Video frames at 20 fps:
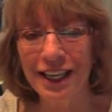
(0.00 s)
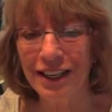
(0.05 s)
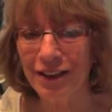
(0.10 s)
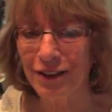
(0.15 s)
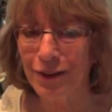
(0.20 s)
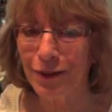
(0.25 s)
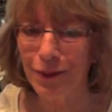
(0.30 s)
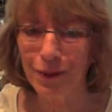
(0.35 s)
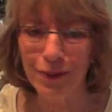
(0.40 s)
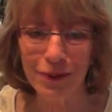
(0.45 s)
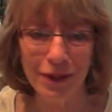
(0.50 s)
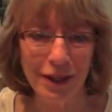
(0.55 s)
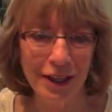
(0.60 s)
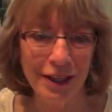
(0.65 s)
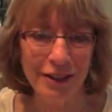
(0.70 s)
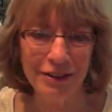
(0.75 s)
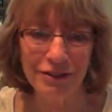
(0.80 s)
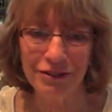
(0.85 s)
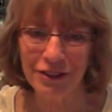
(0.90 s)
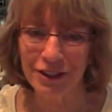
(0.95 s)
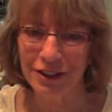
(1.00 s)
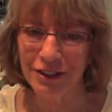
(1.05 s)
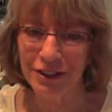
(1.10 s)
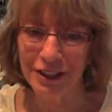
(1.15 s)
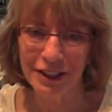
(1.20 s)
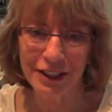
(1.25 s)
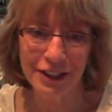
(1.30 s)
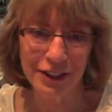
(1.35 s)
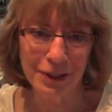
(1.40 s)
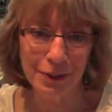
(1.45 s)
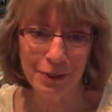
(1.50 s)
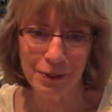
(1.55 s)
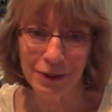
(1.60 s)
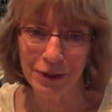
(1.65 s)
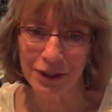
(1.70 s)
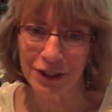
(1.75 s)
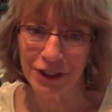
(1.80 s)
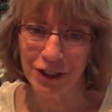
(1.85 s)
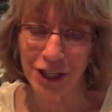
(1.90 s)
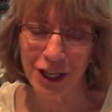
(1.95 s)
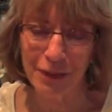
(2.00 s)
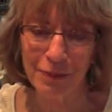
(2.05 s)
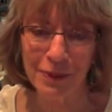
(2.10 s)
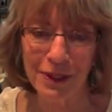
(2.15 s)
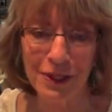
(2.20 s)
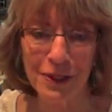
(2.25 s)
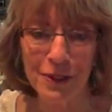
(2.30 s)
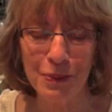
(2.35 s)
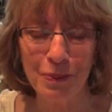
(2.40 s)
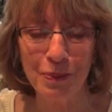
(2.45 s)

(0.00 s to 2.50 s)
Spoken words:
a whole lot of very disparate topics,